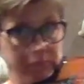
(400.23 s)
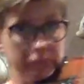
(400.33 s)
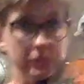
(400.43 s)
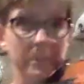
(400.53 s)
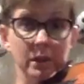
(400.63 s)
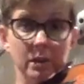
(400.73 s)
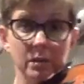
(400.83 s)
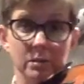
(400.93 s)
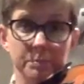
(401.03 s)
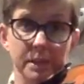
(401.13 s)
Not hard to
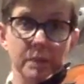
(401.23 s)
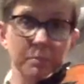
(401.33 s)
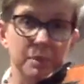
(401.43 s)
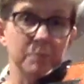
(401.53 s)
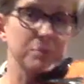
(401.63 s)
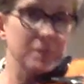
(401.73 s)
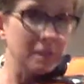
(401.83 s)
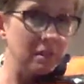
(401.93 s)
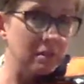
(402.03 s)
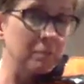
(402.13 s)
play, but pretty
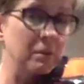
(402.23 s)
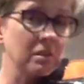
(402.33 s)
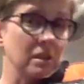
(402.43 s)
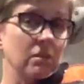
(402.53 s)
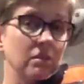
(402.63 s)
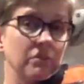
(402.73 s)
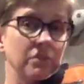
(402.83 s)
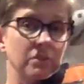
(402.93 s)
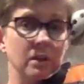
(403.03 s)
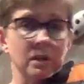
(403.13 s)
easy to miscount if you're
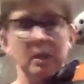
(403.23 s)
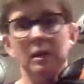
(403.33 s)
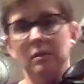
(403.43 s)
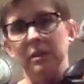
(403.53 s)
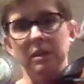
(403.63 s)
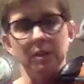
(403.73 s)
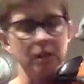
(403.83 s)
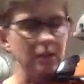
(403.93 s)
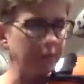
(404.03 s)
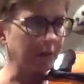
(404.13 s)
not really thinking
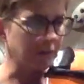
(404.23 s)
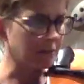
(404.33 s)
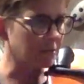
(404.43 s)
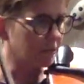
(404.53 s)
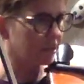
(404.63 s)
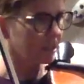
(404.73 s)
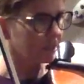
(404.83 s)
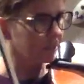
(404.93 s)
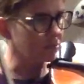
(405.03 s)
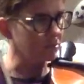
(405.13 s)
about it. So
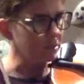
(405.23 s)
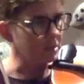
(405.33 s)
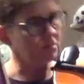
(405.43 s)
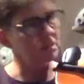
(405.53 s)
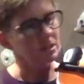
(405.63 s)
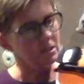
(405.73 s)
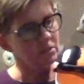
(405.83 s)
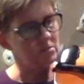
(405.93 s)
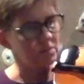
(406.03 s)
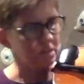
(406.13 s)
make sure that you really
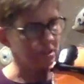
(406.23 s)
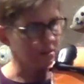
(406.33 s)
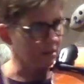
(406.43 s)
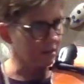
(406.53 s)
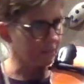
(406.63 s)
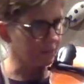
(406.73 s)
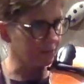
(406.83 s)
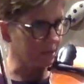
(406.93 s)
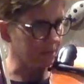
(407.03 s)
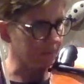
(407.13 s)
understand the
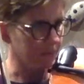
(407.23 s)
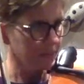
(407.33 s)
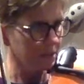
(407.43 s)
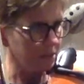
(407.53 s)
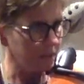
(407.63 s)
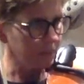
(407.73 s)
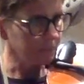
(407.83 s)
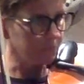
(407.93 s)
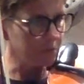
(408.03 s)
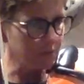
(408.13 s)
rhythm. Okay,
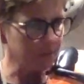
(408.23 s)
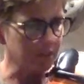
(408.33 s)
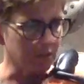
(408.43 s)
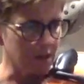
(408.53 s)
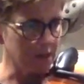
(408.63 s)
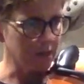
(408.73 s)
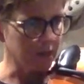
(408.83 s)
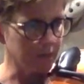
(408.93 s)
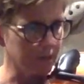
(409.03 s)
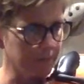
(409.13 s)
moving along.
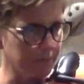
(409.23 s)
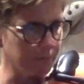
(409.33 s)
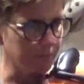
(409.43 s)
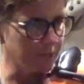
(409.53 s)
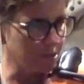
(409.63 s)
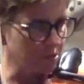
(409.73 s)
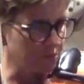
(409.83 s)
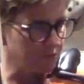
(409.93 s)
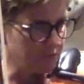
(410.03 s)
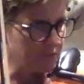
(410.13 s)
Measure
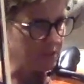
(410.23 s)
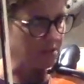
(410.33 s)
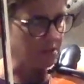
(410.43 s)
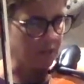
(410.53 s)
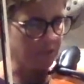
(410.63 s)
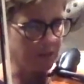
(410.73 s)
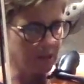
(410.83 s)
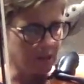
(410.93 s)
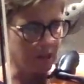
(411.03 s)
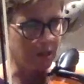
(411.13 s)
57,
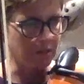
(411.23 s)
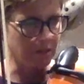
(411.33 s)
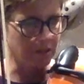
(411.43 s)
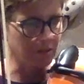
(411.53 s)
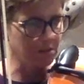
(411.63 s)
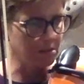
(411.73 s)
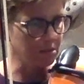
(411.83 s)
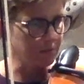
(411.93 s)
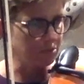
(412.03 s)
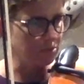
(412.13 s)
nothing
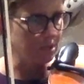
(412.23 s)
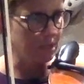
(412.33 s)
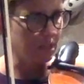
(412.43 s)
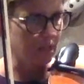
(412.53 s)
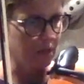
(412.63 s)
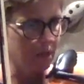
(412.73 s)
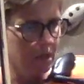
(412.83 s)
super tricky there.